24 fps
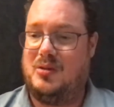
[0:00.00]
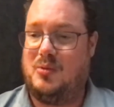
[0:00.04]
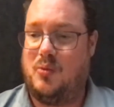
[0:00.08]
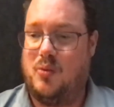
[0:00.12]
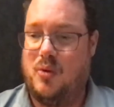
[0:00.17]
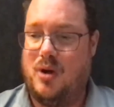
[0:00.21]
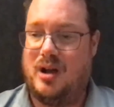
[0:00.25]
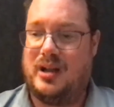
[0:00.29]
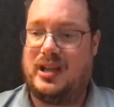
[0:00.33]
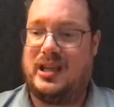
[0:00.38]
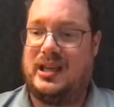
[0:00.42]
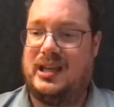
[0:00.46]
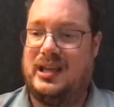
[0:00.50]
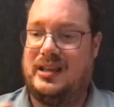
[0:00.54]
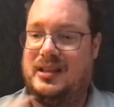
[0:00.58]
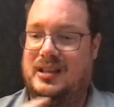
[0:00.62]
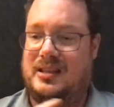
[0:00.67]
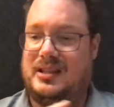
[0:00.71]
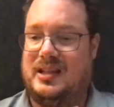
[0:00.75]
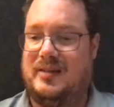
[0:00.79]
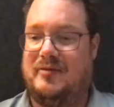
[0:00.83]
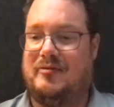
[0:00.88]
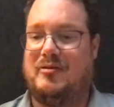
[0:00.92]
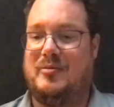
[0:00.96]
working at
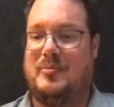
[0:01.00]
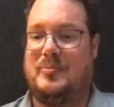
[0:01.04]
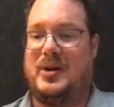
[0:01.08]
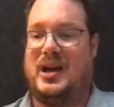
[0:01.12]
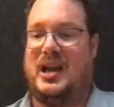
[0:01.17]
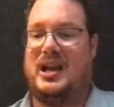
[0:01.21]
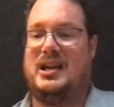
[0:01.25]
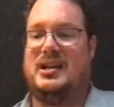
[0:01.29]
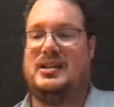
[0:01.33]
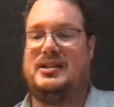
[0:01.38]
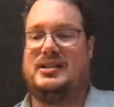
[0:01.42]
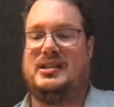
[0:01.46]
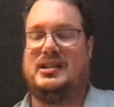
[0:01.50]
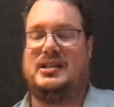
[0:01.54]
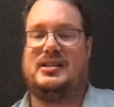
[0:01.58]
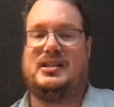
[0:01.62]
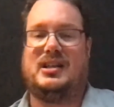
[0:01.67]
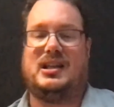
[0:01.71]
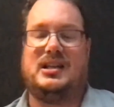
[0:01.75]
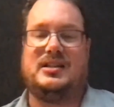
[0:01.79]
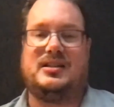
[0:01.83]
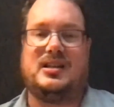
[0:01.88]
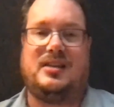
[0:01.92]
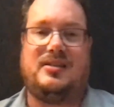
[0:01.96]
the different pace
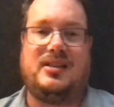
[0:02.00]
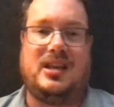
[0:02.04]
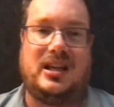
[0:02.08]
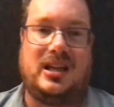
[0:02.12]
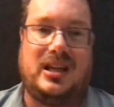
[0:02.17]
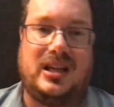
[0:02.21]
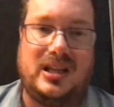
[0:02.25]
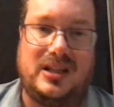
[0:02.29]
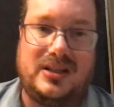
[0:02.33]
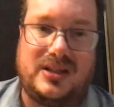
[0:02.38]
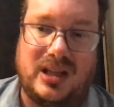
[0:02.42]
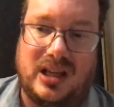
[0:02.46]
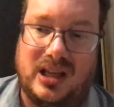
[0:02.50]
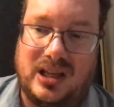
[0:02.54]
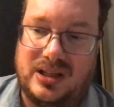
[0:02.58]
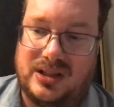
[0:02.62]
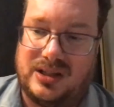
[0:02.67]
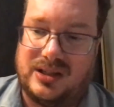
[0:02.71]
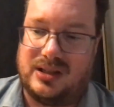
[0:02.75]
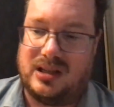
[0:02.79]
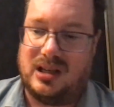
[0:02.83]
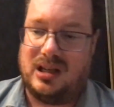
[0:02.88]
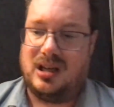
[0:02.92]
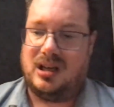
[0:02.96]
is I think
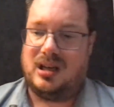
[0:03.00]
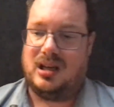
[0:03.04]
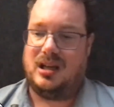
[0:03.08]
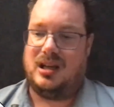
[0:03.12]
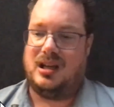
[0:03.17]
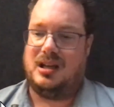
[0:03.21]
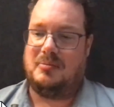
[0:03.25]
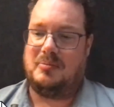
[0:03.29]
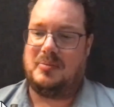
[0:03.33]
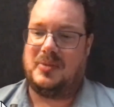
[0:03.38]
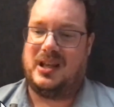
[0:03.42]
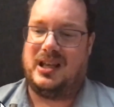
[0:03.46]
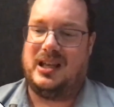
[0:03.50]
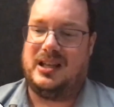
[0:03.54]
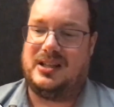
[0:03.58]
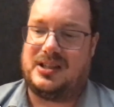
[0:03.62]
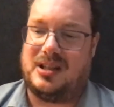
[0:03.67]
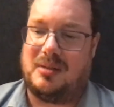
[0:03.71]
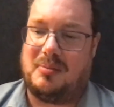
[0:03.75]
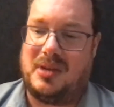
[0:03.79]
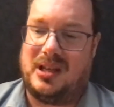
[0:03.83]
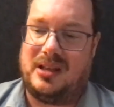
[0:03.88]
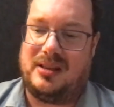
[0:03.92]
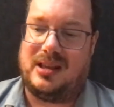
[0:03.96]
is
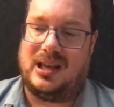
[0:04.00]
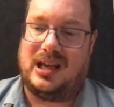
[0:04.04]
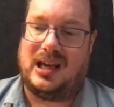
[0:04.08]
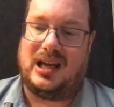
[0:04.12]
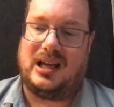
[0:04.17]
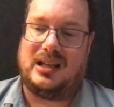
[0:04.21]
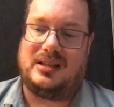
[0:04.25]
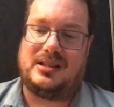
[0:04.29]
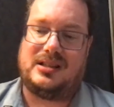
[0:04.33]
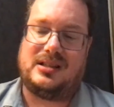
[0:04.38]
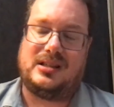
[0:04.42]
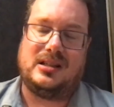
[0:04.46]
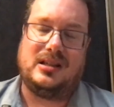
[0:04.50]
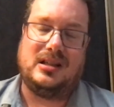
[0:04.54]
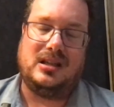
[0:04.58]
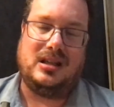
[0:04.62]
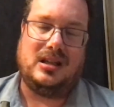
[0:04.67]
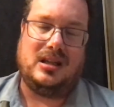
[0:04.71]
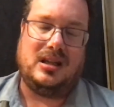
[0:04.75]
something that